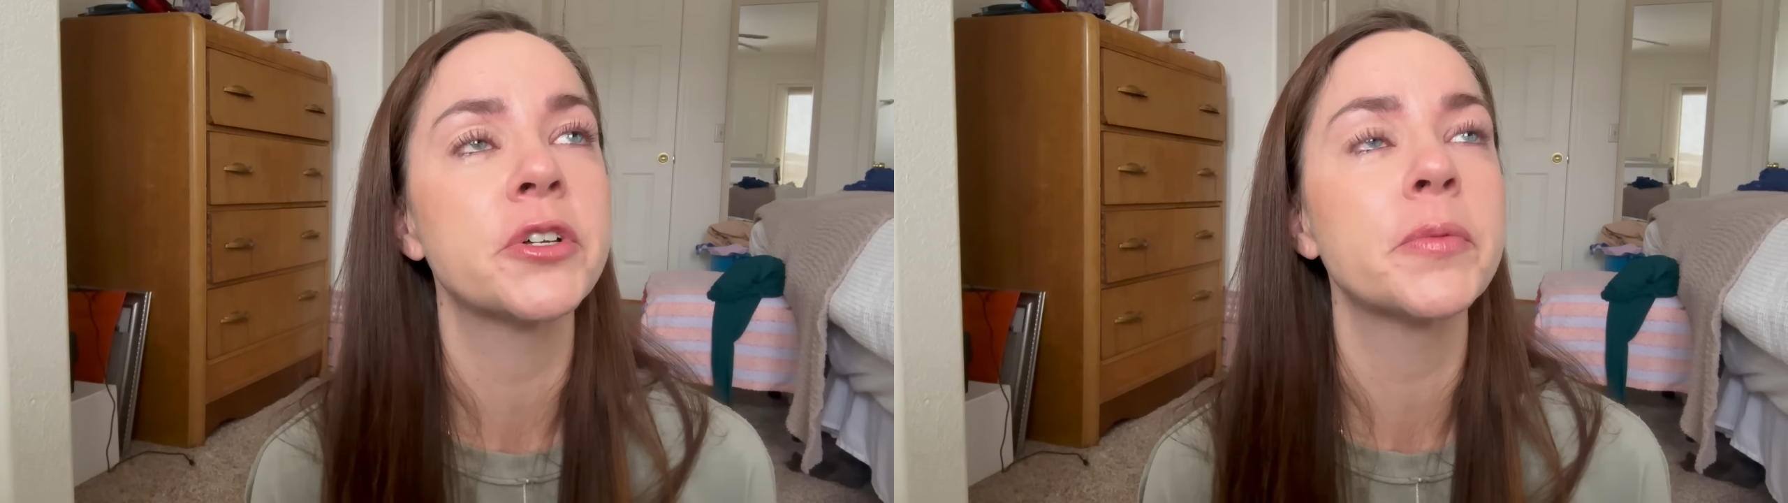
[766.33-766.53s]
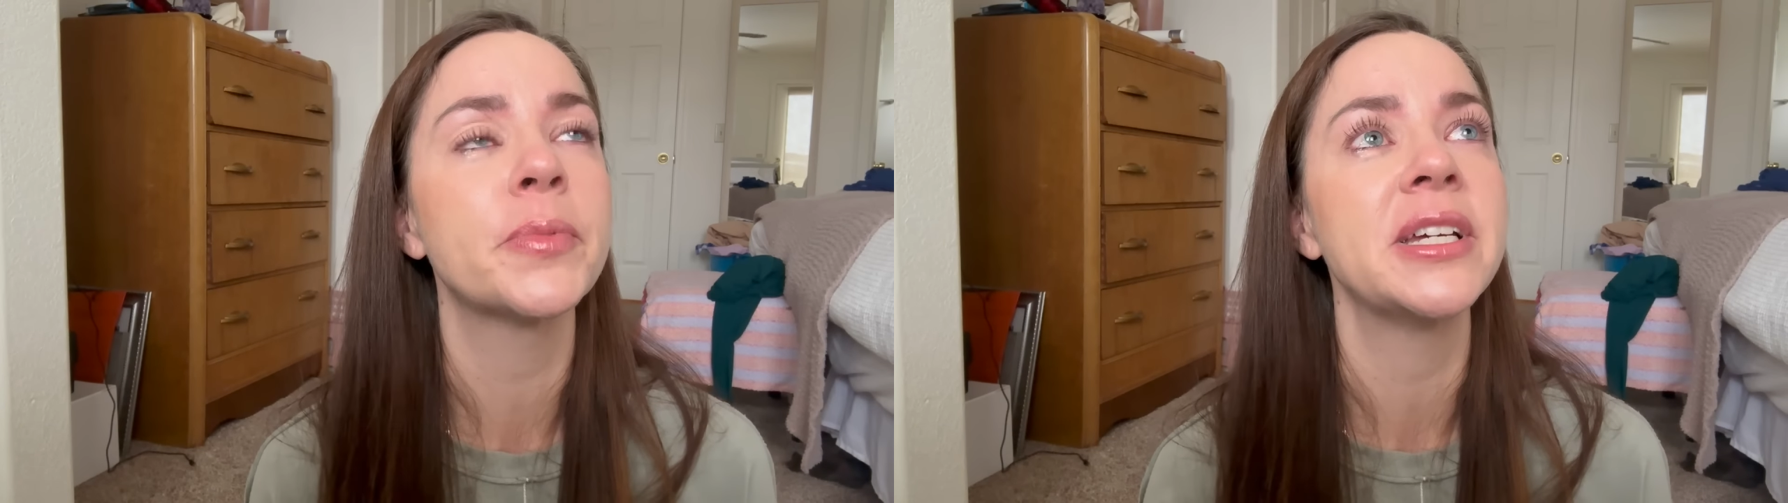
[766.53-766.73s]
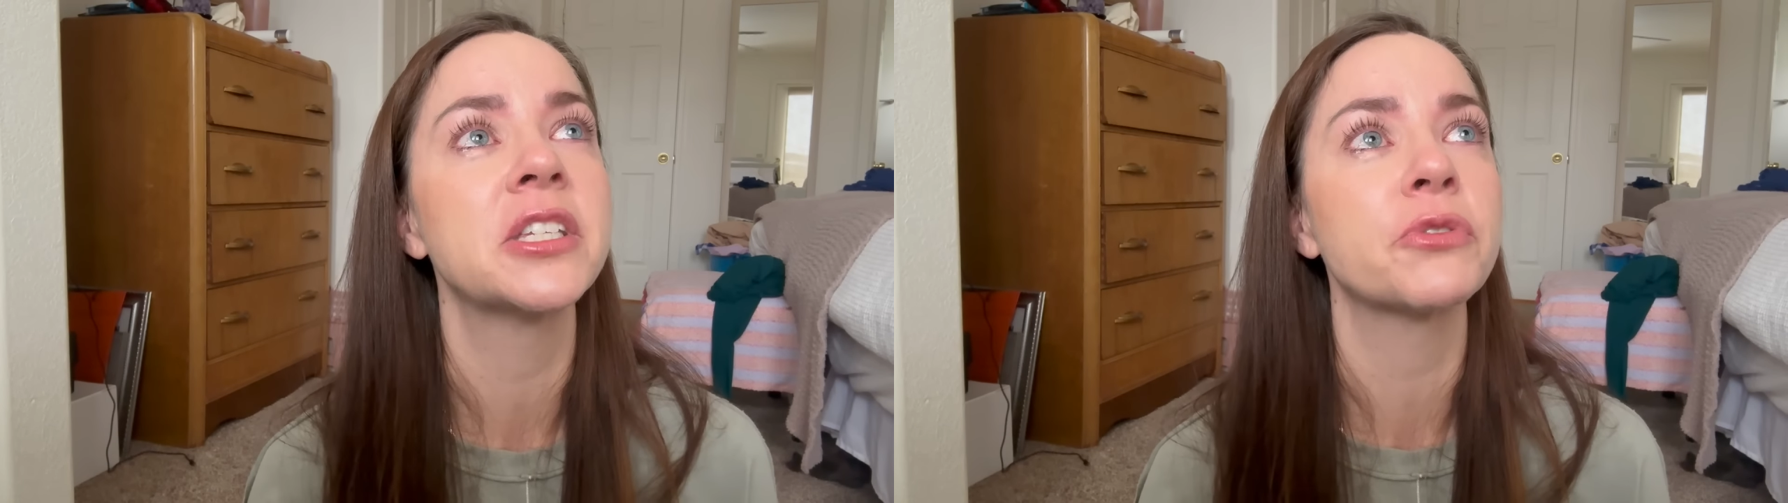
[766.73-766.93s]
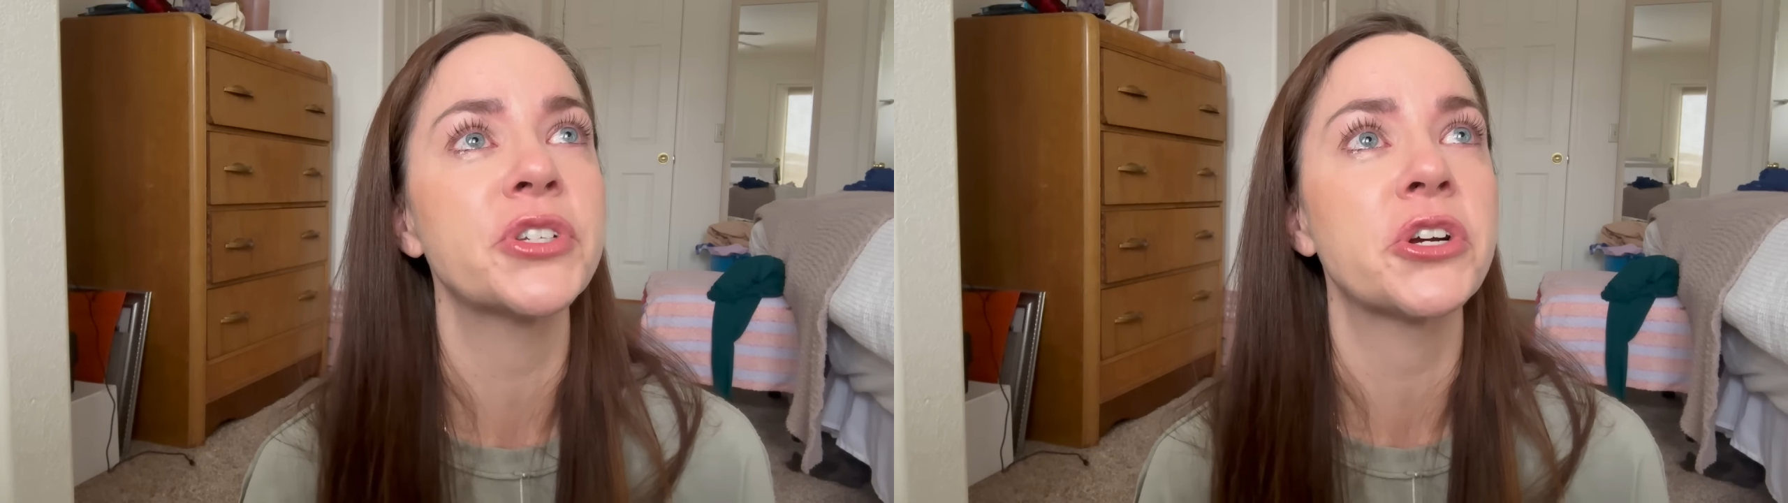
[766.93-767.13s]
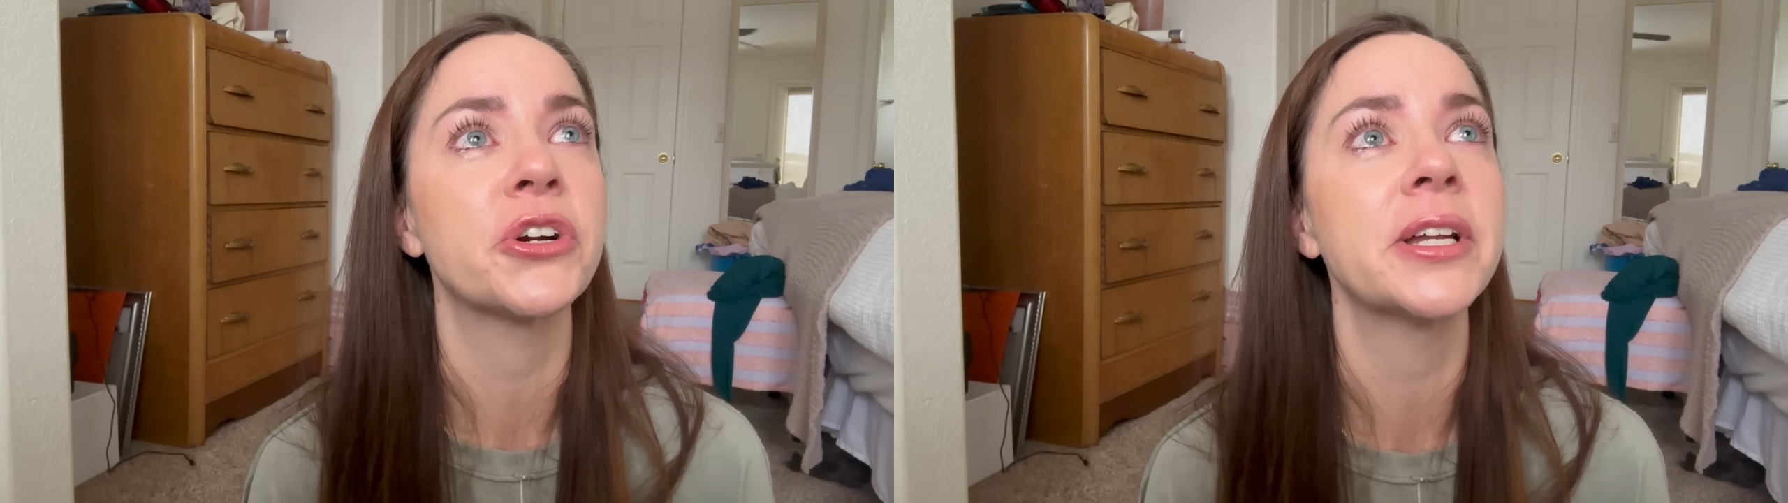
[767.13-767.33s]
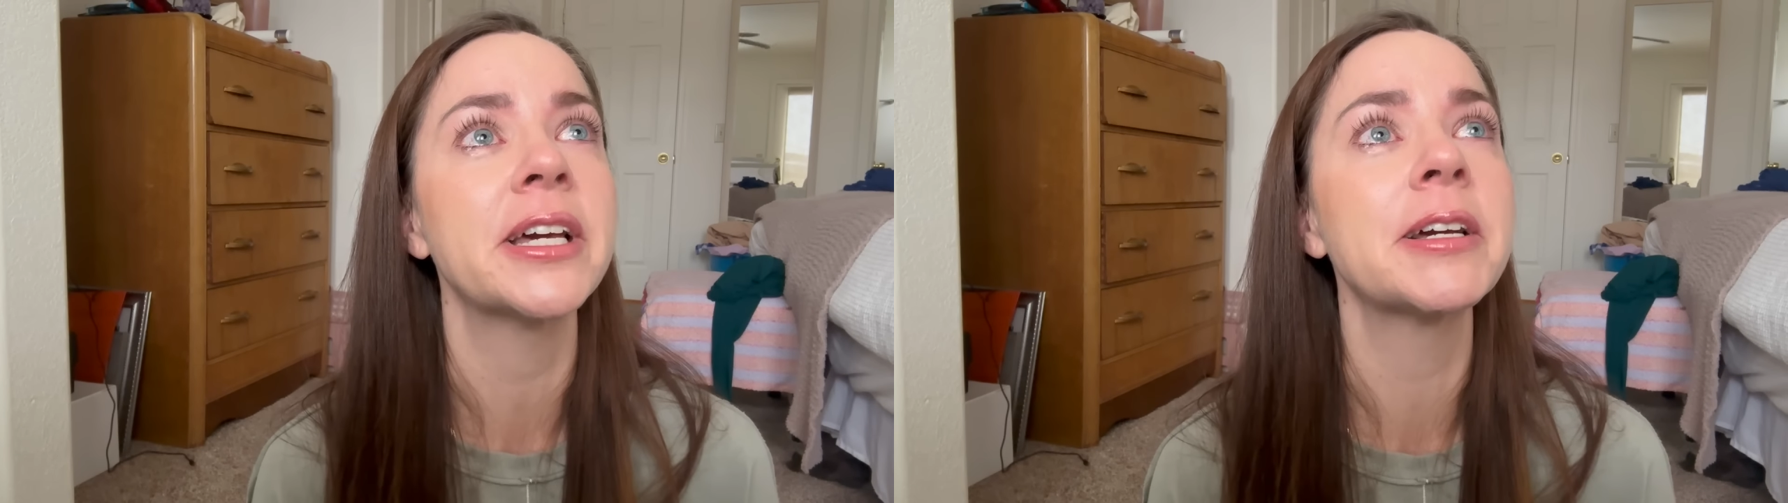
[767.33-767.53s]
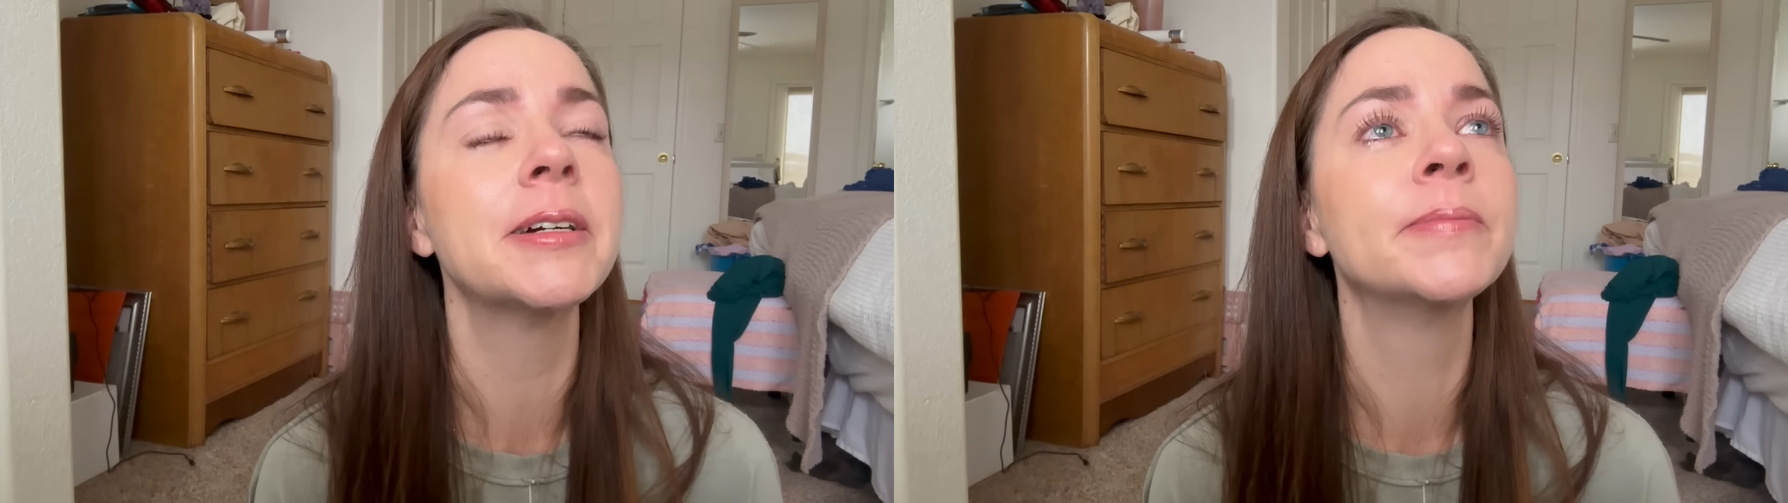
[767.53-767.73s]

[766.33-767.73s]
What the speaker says: the peace returning.